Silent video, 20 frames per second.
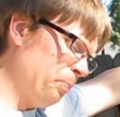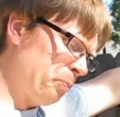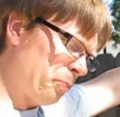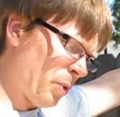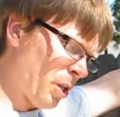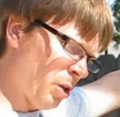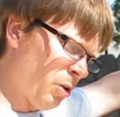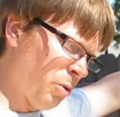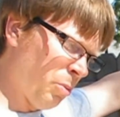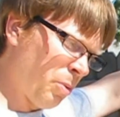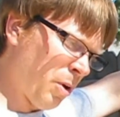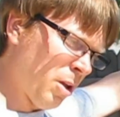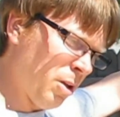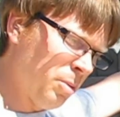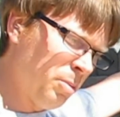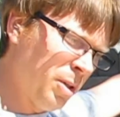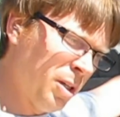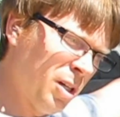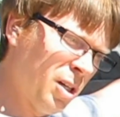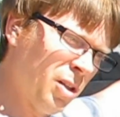it'll probably
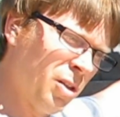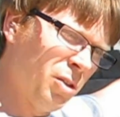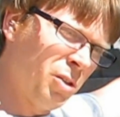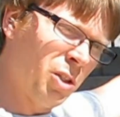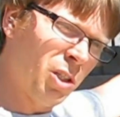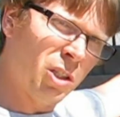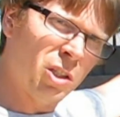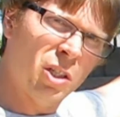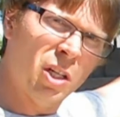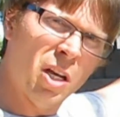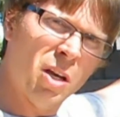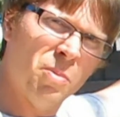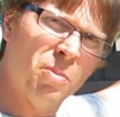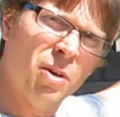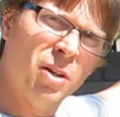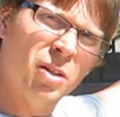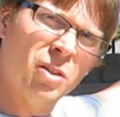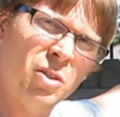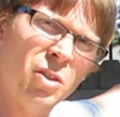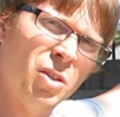be another 6 to 8
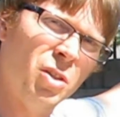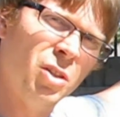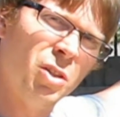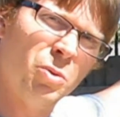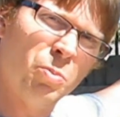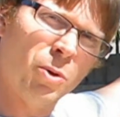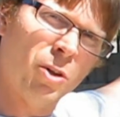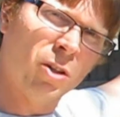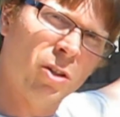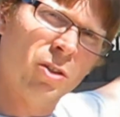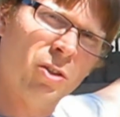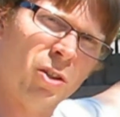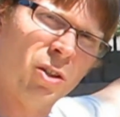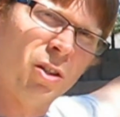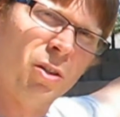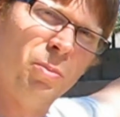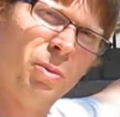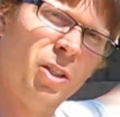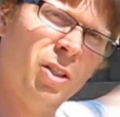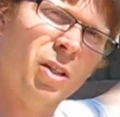minutes, and these burgers are
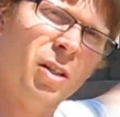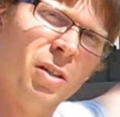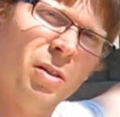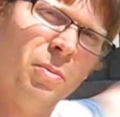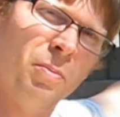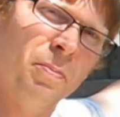going to be done.